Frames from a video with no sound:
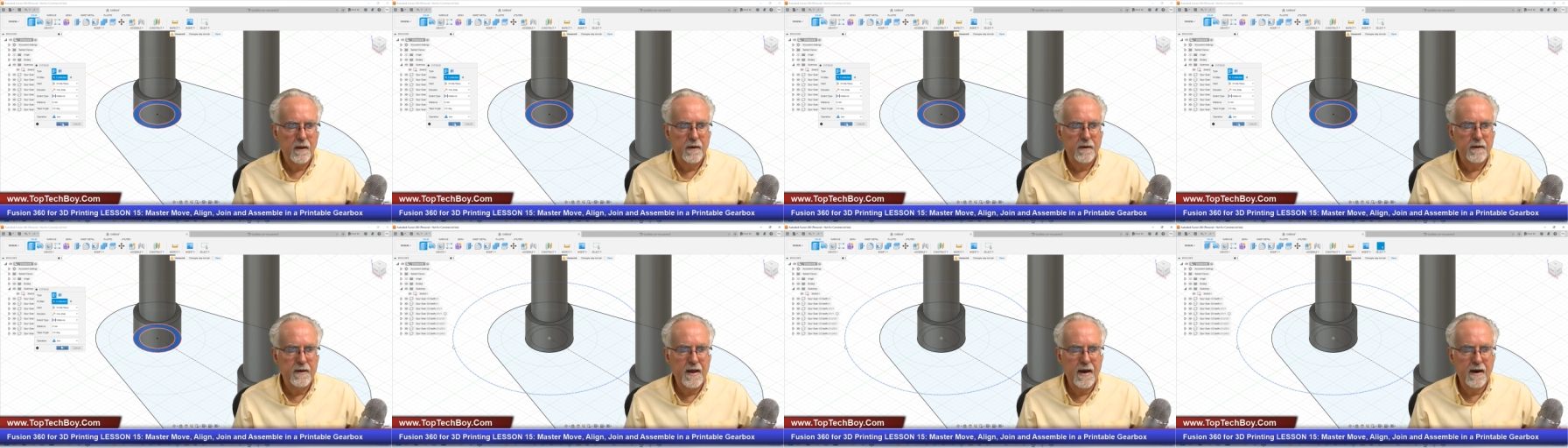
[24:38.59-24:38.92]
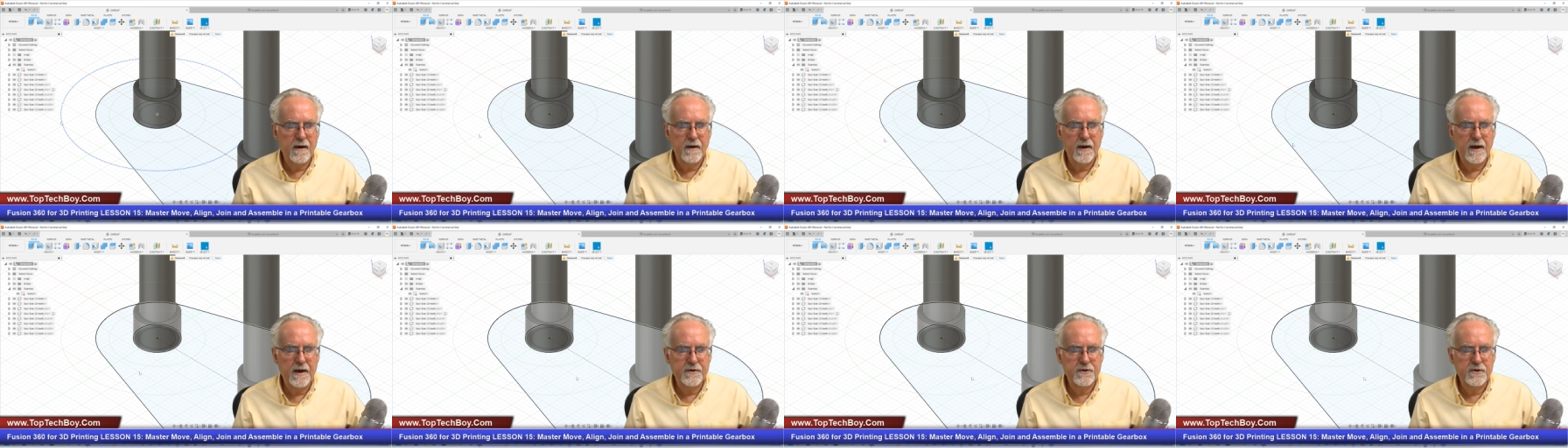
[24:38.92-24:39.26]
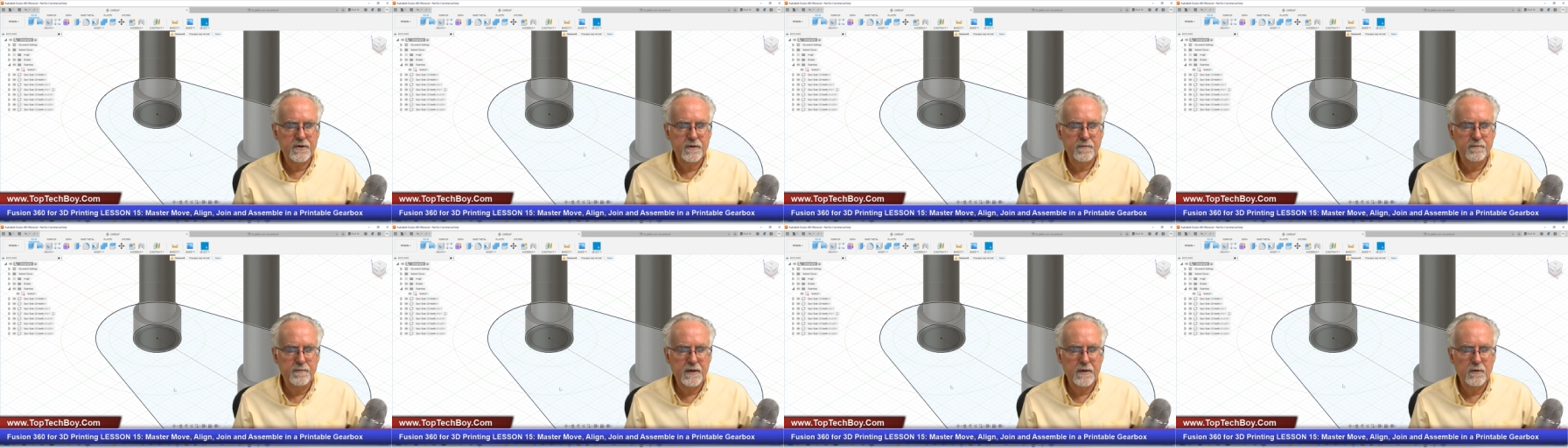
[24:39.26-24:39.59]
Now I
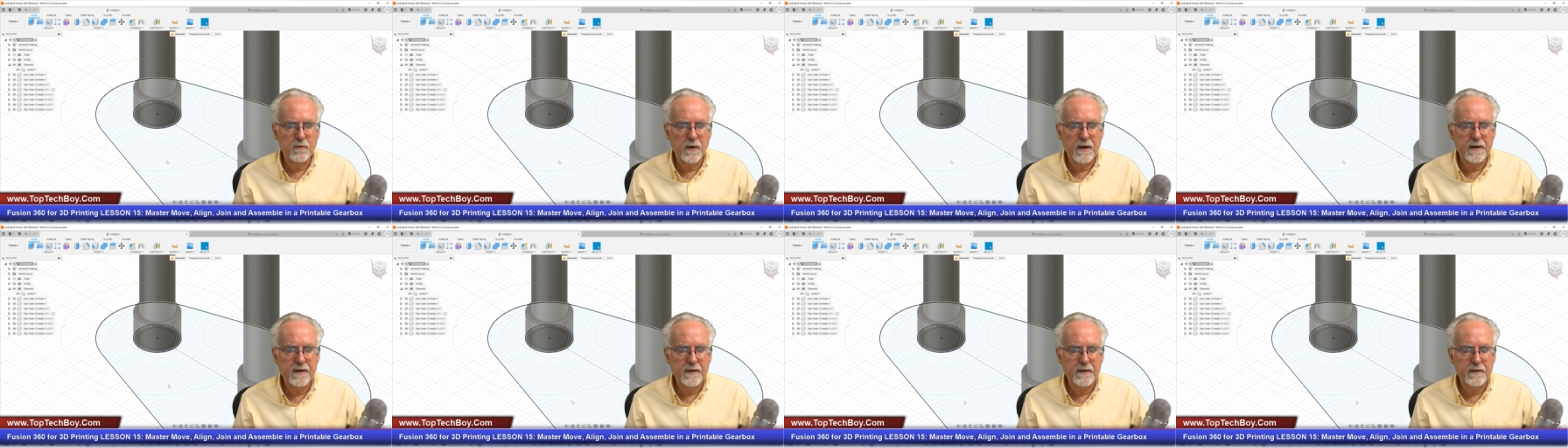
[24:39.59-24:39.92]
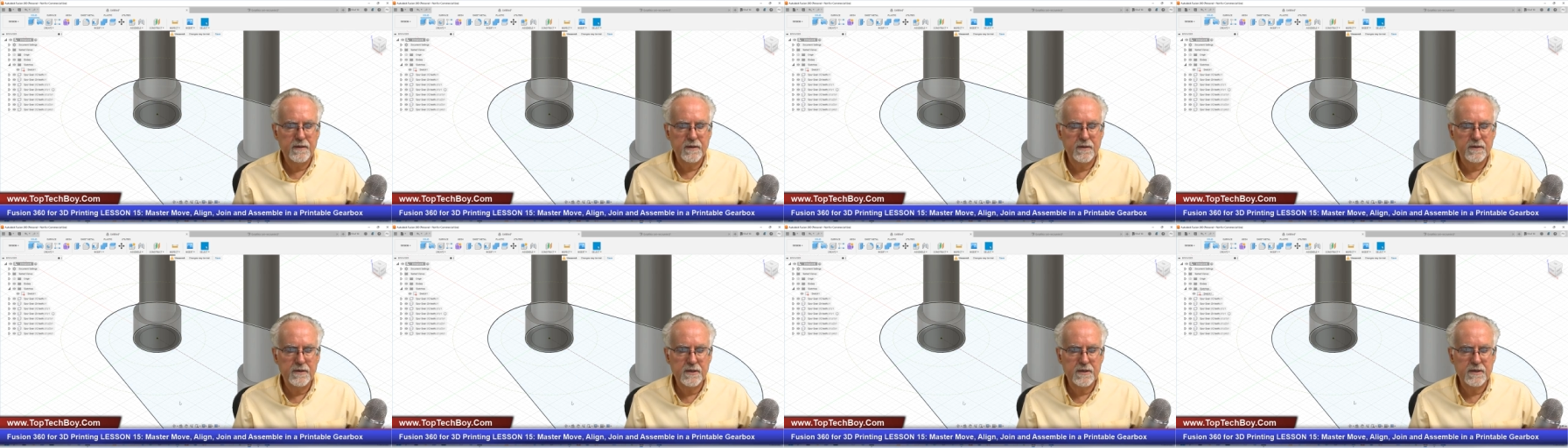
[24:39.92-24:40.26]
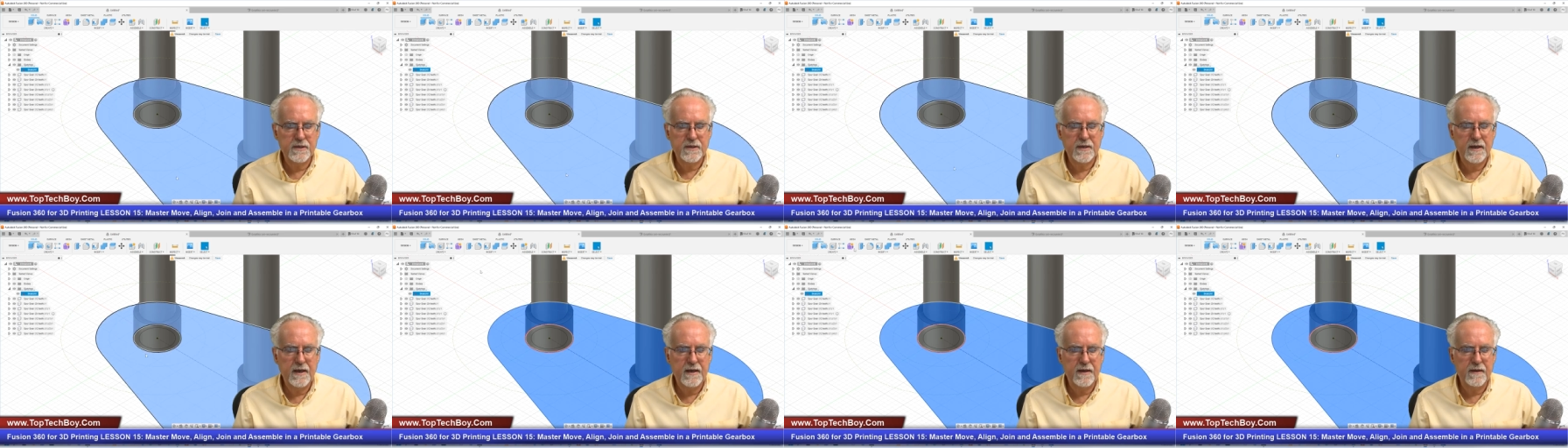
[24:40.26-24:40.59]
should be ready to
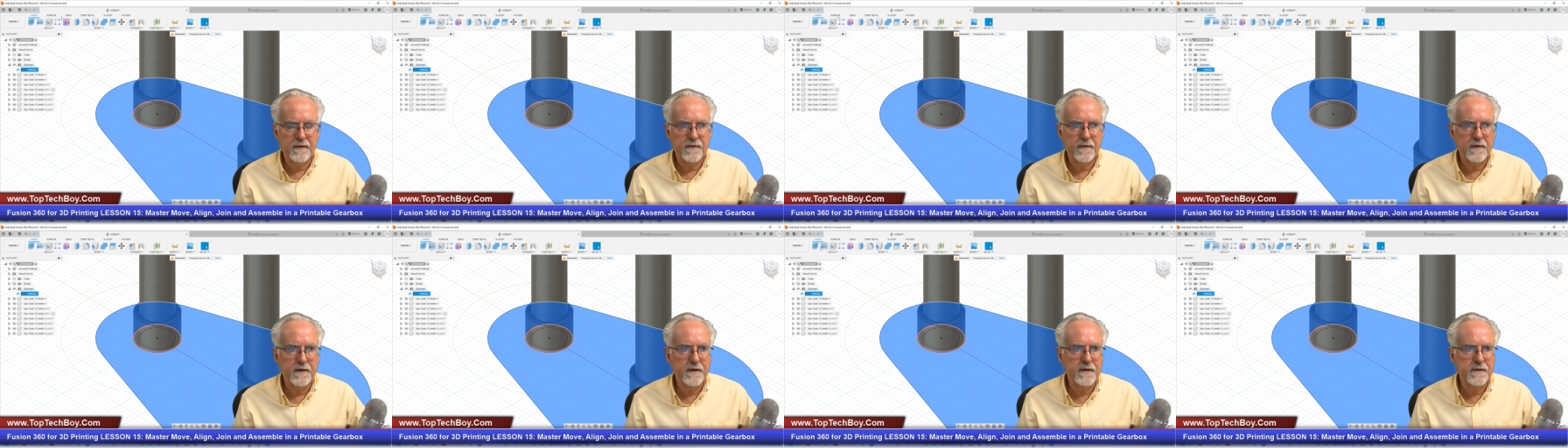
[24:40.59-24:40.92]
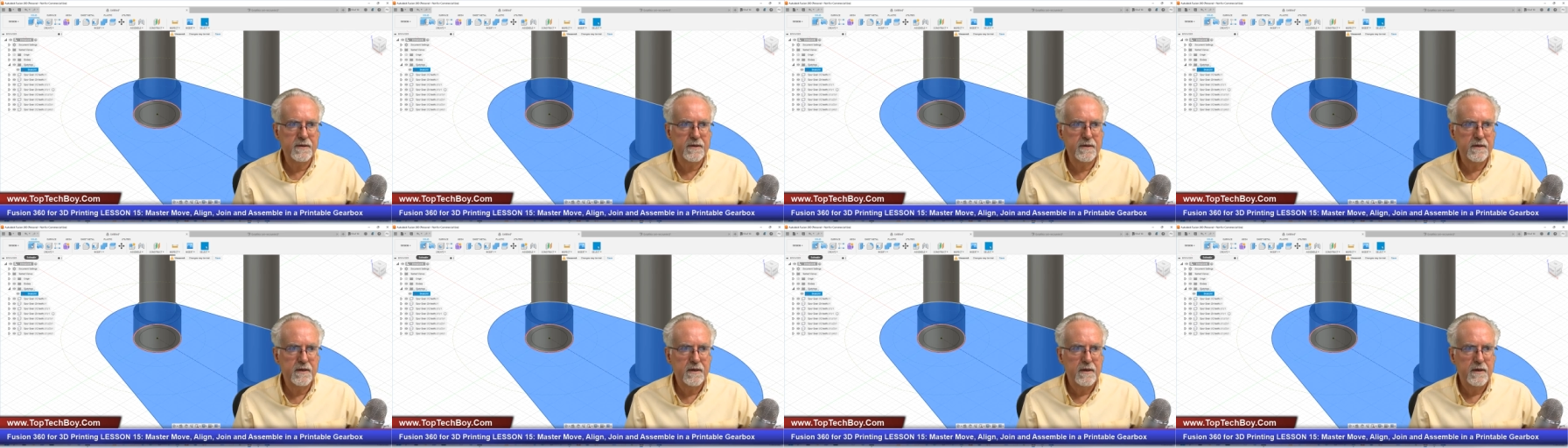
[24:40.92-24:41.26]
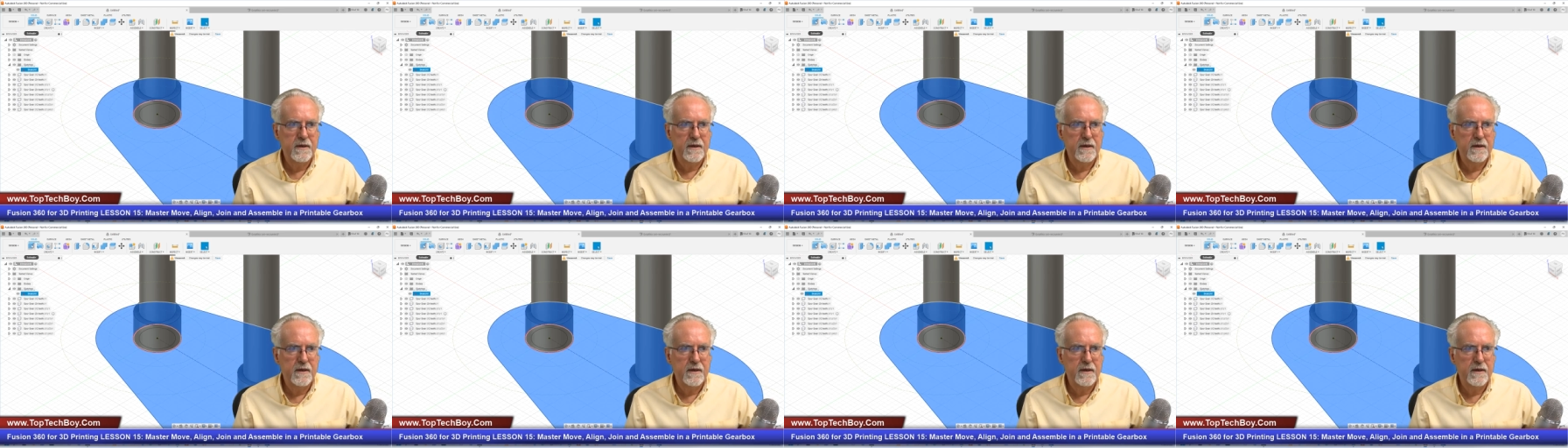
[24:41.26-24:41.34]
just take this